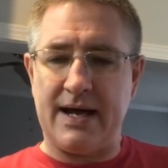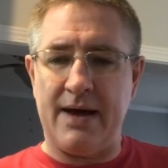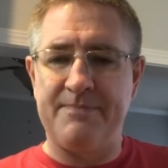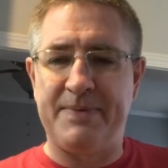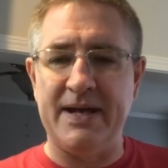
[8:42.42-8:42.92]

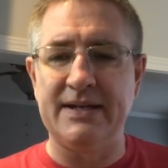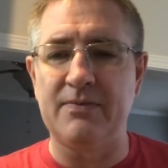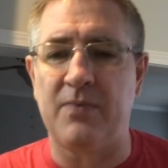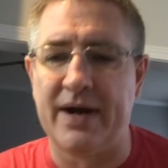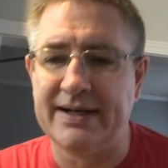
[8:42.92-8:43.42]
I've been
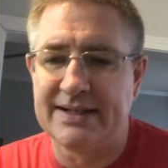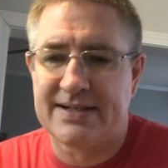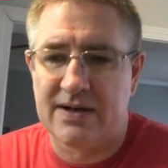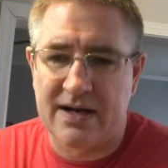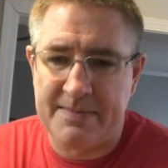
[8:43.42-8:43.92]
wanting to
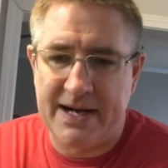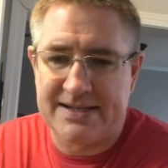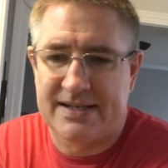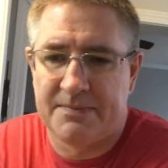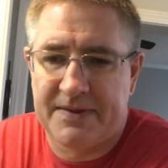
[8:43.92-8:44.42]
talk about
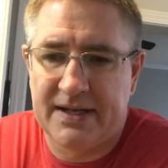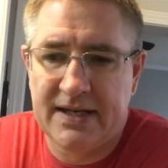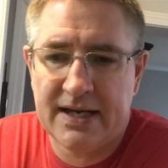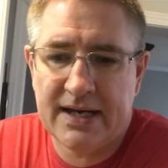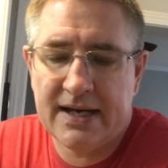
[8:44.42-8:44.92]
something.
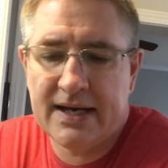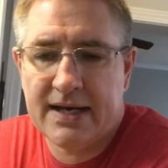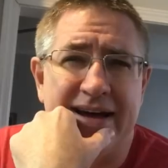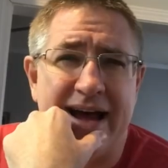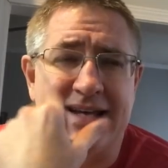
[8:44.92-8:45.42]

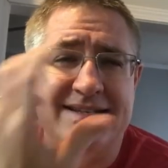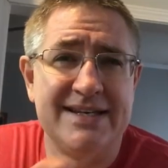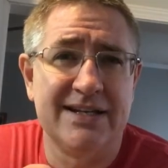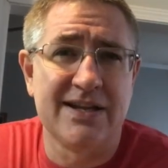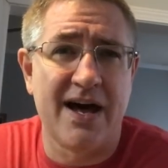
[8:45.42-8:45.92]
I see
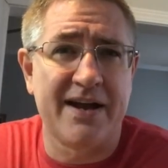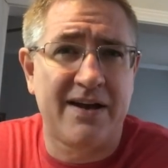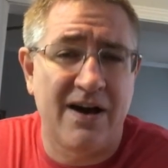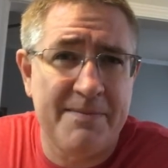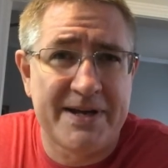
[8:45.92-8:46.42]
a lot of
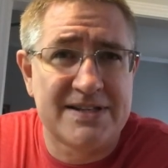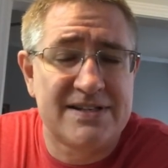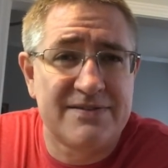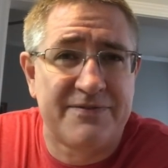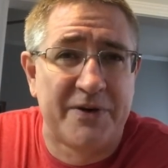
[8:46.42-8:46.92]

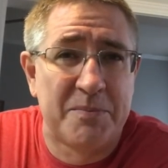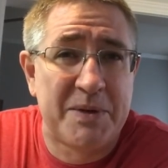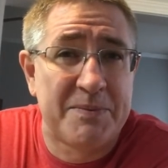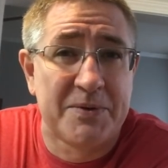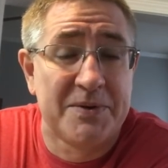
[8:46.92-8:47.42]
comments from
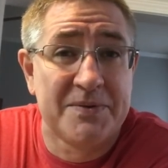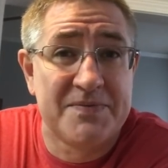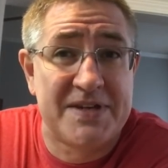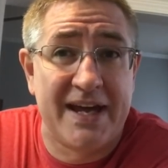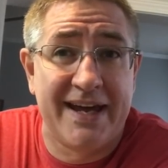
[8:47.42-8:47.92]
people
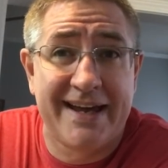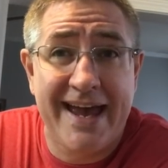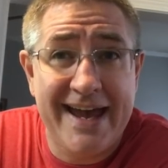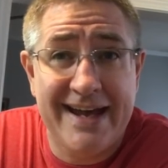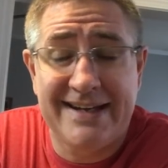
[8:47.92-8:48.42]
saying,
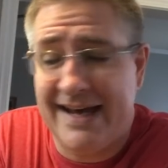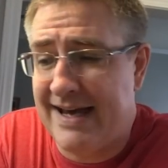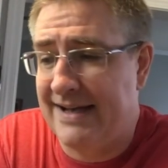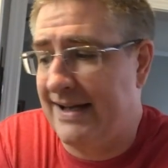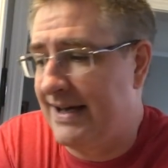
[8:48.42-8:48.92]
hey
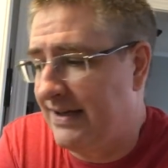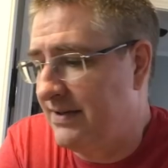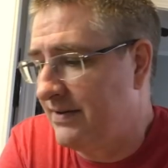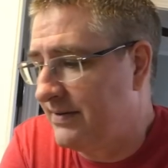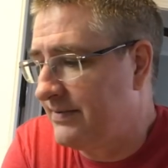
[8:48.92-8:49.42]
Dan, like
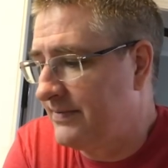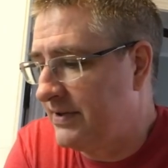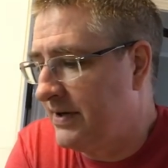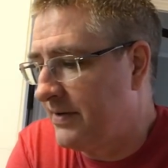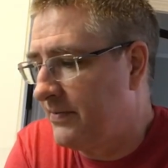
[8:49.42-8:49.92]
you,
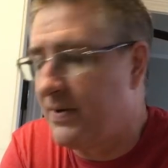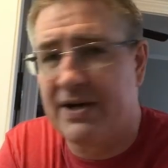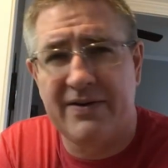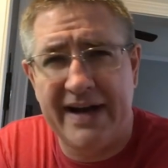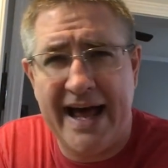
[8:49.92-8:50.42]
you know, what a
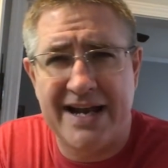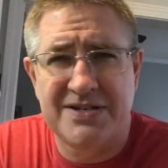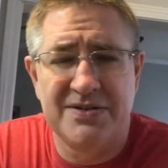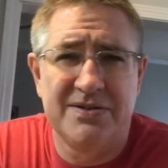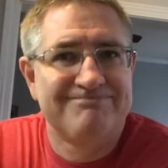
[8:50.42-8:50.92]
great
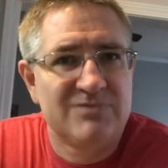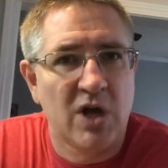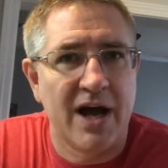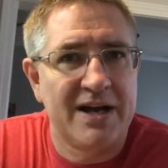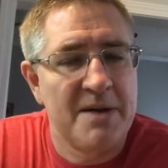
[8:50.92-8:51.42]
attitude,
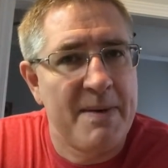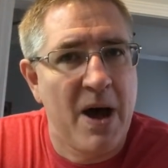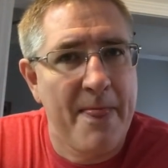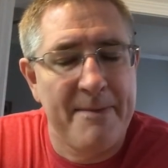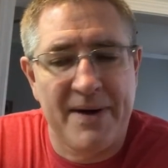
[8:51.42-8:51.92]
talking
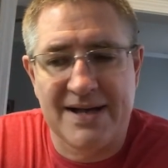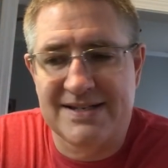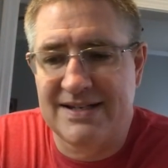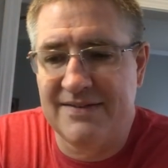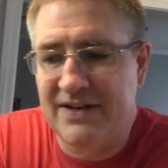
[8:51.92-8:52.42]
about the
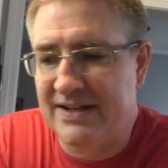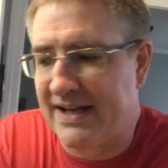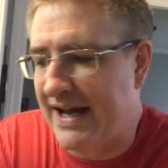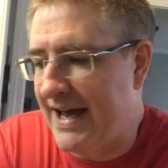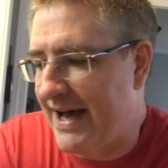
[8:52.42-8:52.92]
positivity
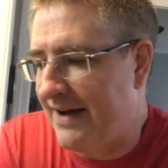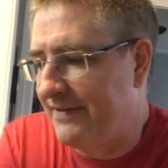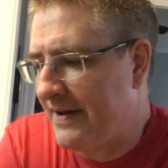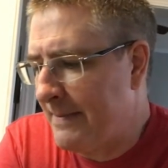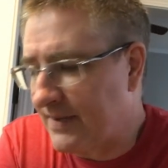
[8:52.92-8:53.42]
that I have.
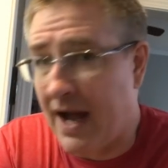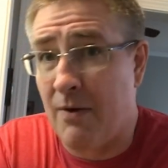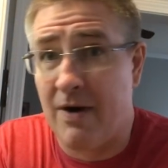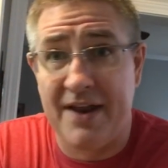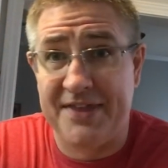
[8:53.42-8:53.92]
I
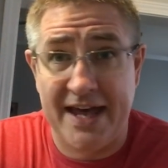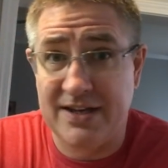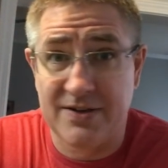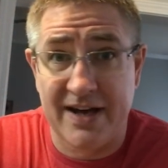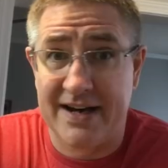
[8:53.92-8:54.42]
wanna
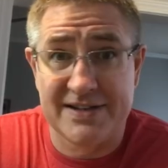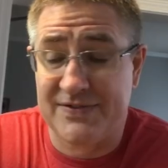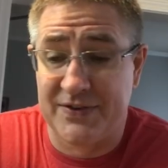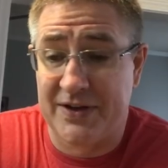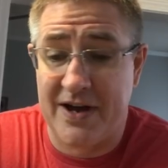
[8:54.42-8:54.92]
thank you guys
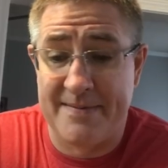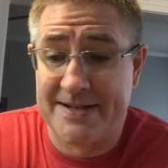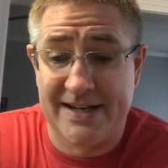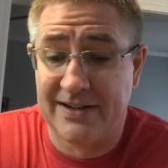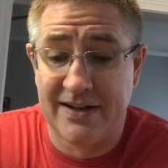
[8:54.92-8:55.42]
for the
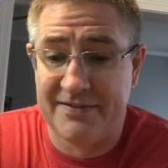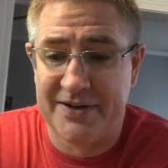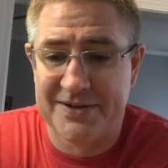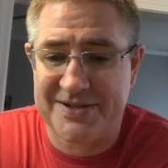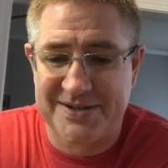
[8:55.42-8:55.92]
comments. I love
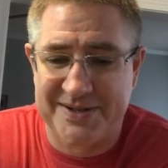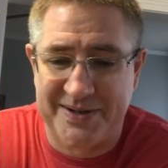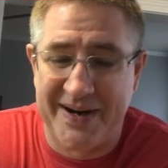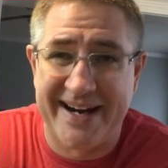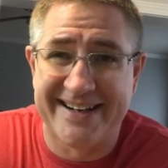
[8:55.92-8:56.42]
those, those are great.